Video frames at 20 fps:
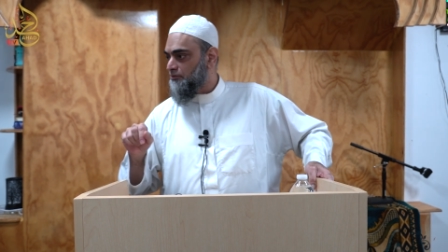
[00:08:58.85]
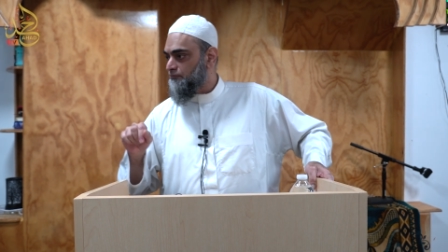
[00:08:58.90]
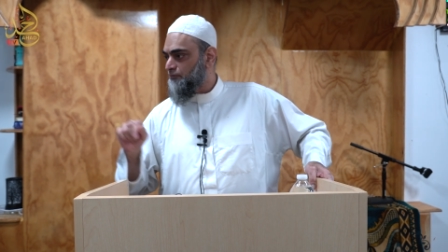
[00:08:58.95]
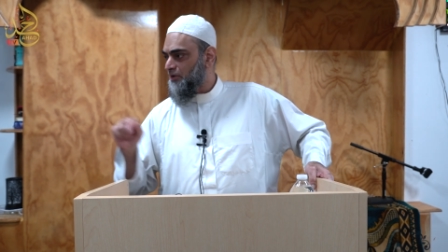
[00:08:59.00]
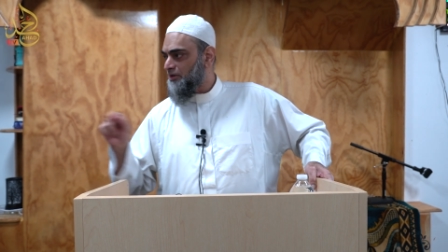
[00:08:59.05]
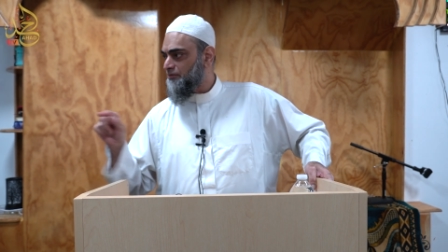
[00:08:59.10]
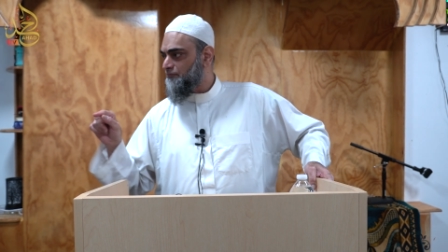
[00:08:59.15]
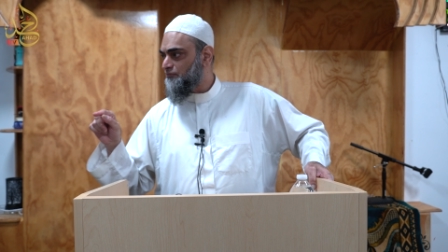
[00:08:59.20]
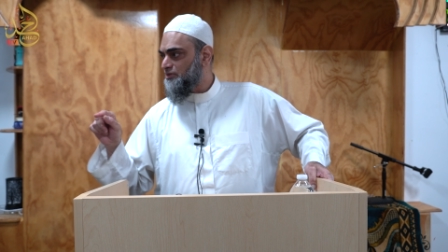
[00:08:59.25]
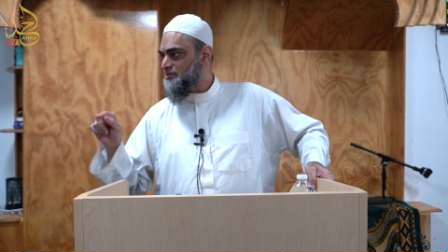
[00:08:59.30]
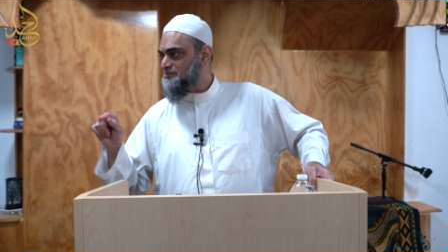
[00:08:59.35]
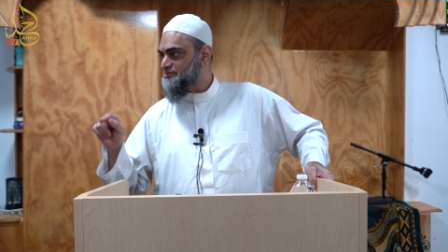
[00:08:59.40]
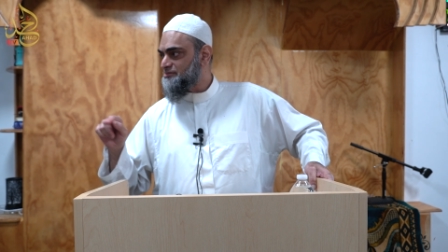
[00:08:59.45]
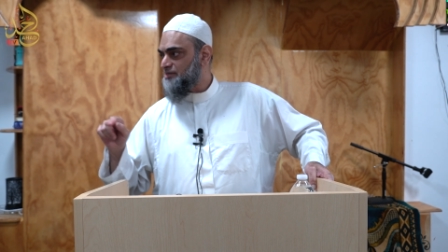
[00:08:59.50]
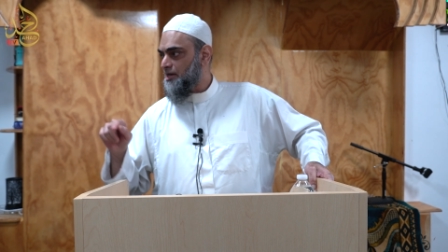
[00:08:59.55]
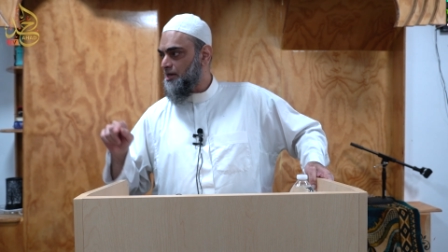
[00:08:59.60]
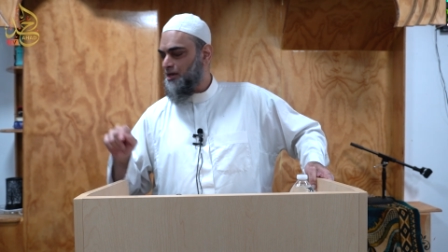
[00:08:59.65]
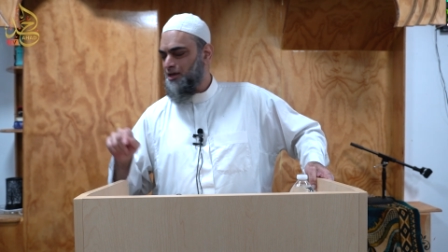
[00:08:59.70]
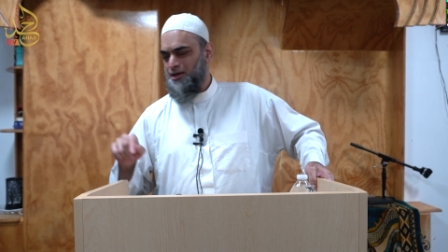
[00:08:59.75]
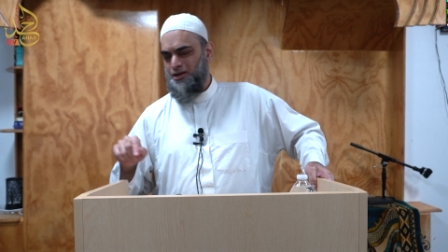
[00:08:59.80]
When we
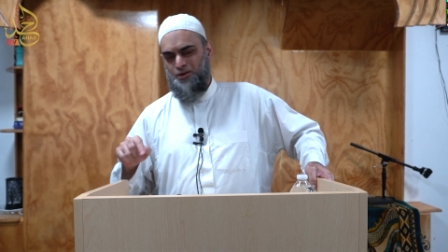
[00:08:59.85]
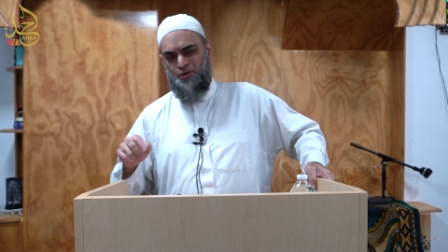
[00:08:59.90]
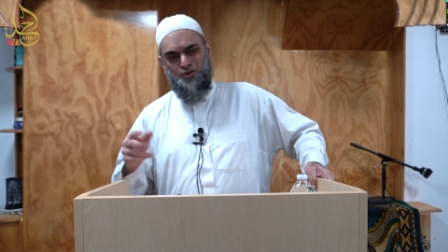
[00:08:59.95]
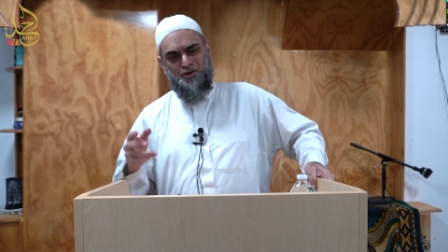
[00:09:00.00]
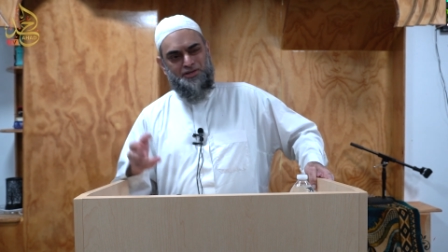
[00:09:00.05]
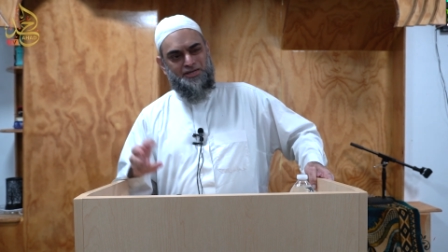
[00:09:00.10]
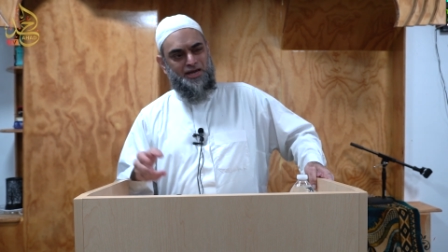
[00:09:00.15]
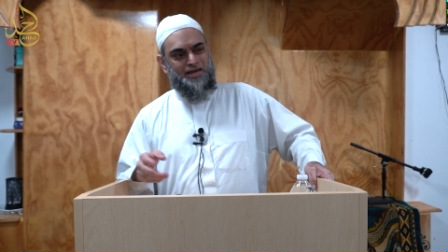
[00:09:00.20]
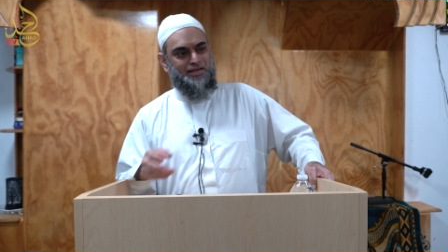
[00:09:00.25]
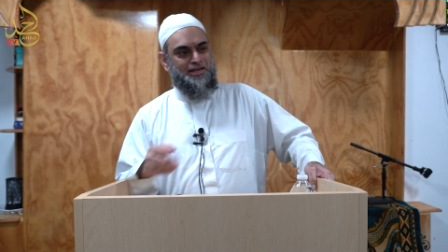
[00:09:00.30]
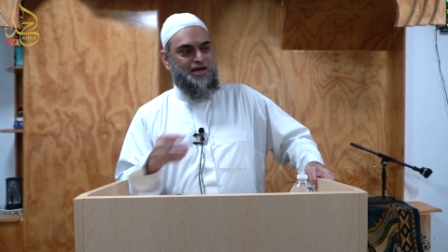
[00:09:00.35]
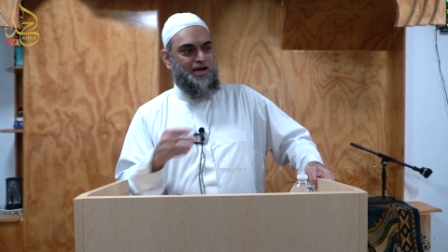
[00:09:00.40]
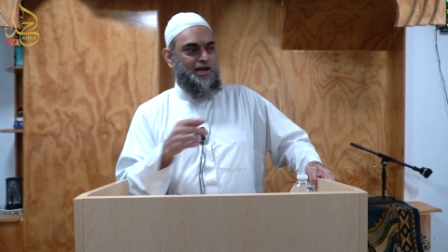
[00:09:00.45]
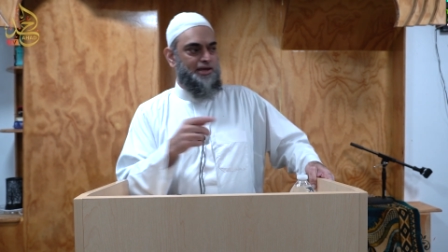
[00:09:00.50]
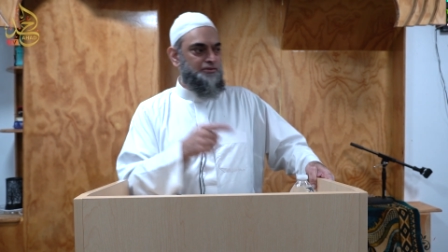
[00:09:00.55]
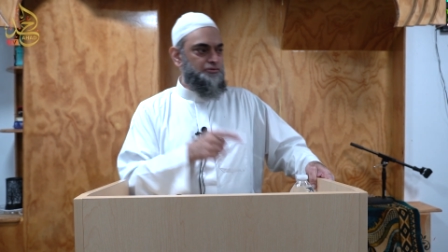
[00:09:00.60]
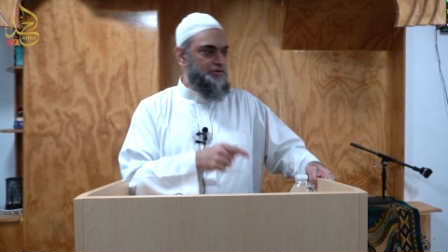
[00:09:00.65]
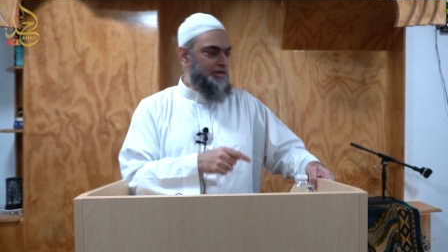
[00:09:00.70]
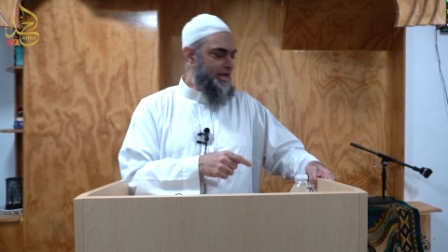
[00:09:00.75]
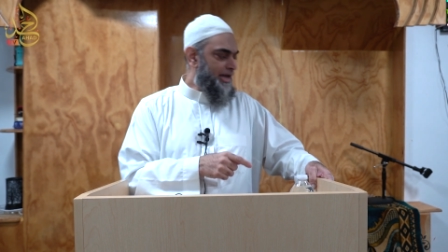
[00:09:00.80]
say, oh Ya Allah, I
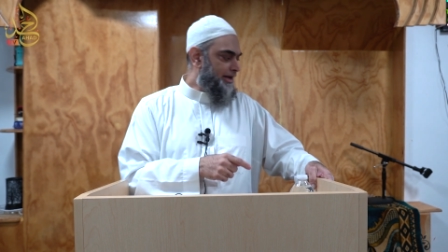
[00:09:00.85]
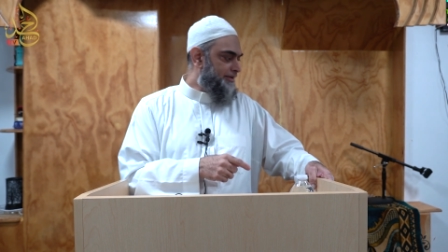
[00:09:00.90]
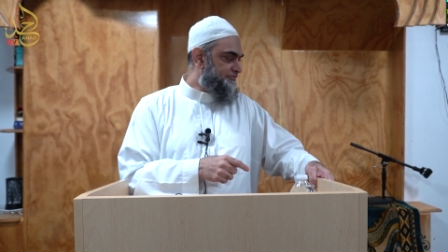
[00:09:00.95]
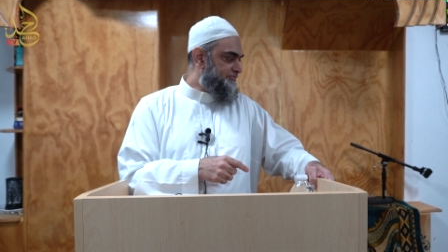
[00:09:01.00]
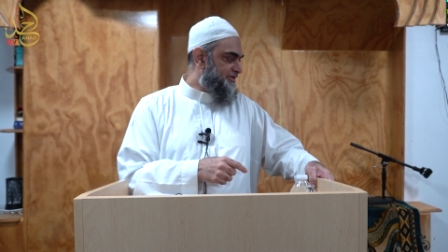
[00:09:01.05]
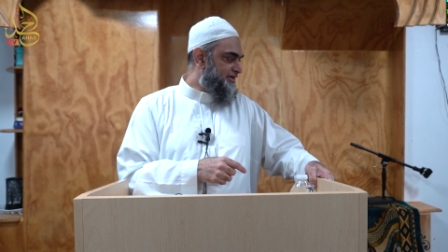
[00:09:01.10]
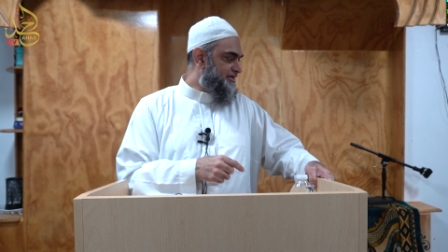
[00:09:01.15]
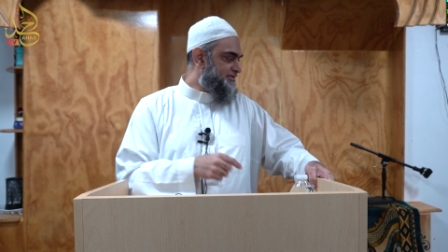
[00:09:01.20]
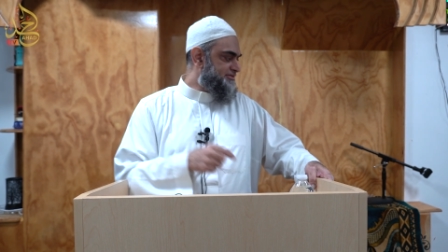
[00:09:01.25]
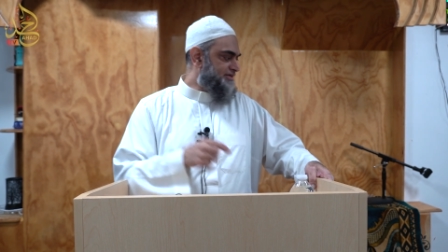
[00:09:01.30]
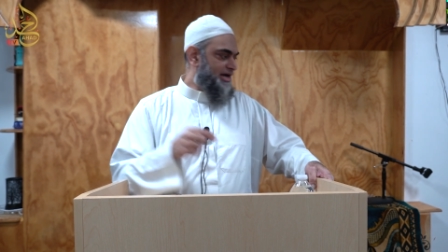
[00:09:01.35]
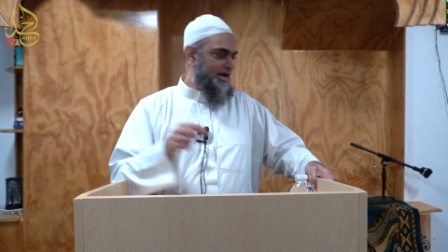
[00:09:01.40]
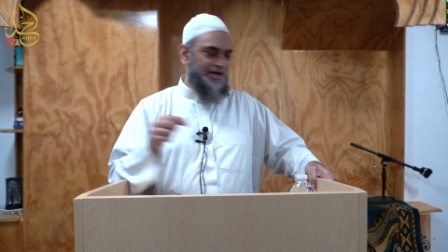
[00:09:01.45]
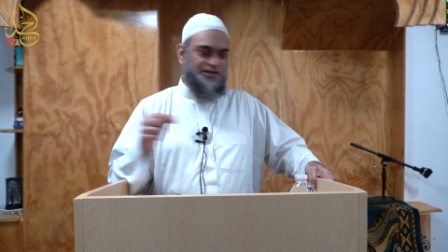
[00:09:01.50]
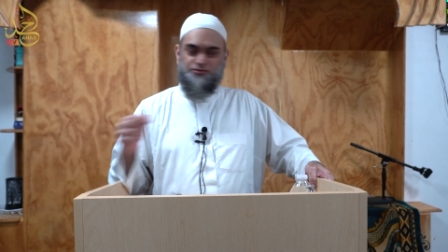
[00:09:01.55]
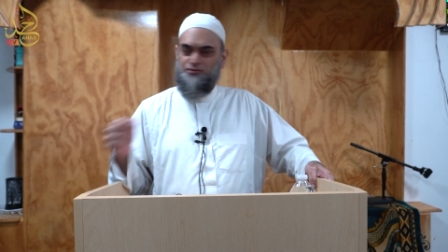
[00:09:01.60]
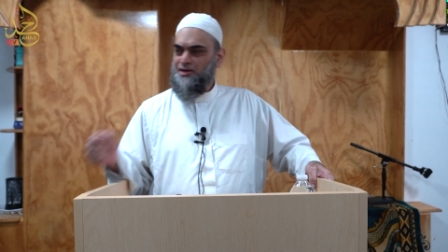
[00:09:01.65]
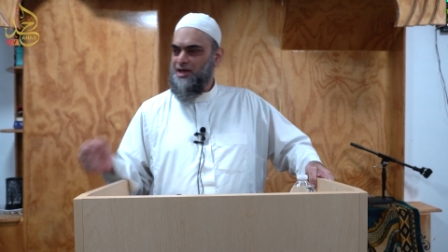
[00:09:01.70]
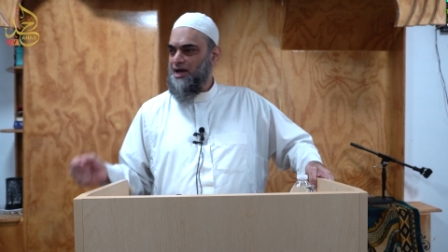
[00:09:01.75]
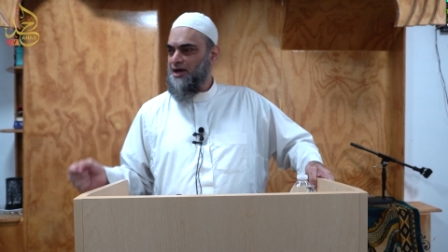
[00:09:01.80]
don't have this. I
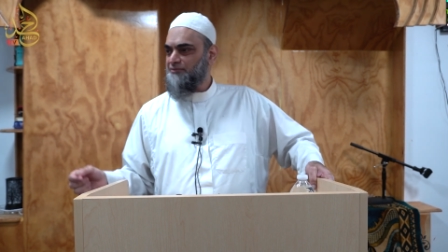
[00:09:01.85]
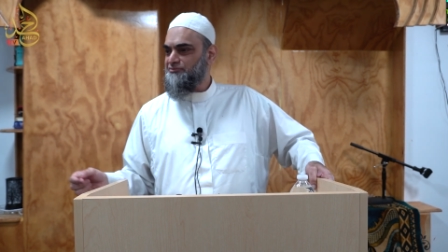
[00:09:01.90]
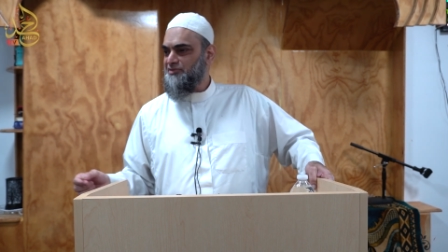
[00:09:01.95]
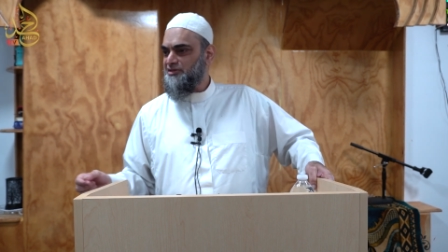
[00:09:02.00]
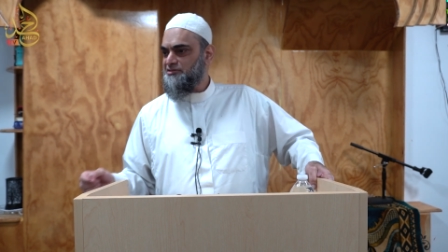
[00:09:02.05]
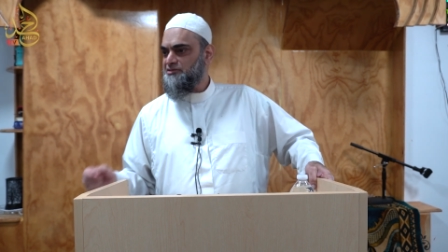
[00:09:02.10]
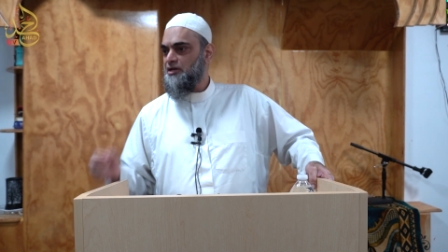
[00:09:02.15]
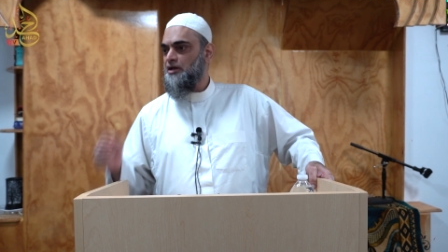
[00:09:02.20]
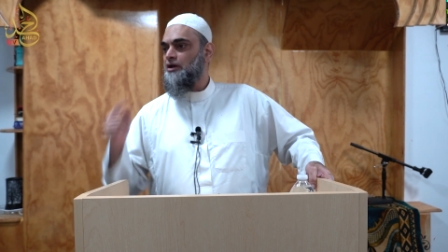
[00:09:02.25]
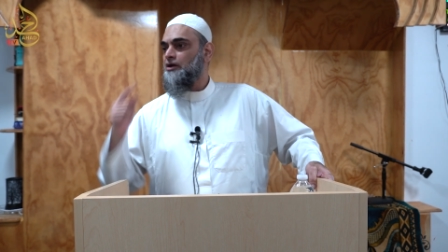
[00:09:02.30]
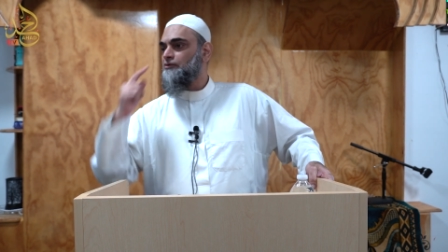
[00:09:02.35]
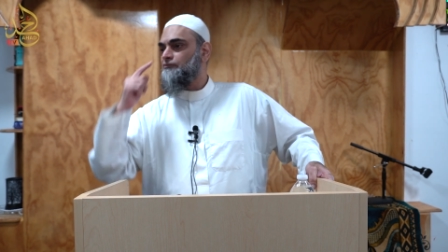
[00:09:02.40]
don't have this.